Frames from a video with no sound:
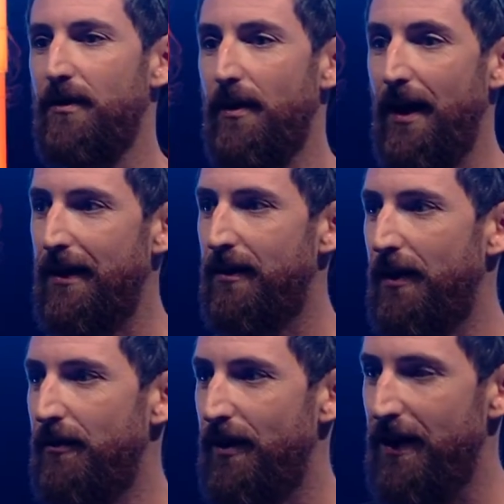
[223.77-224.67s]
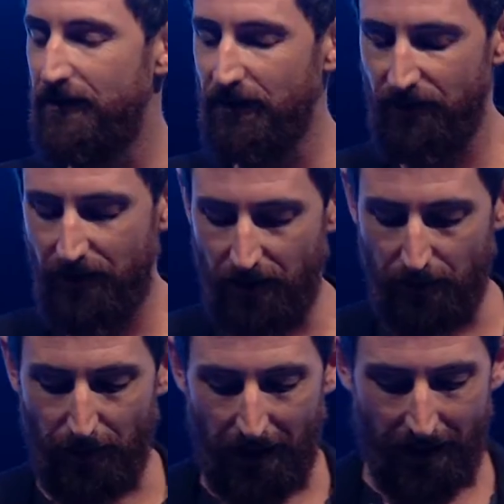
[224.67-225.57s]
at another agency in
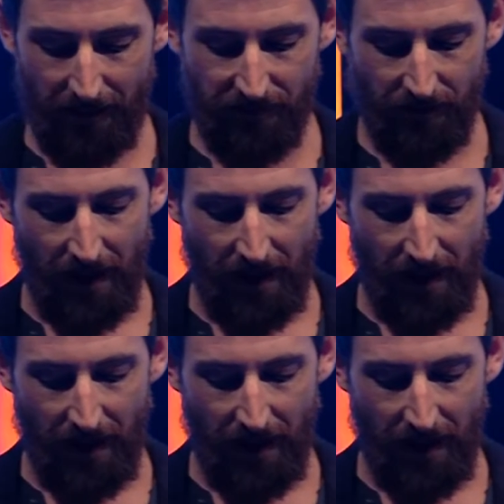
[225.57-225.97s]
the past.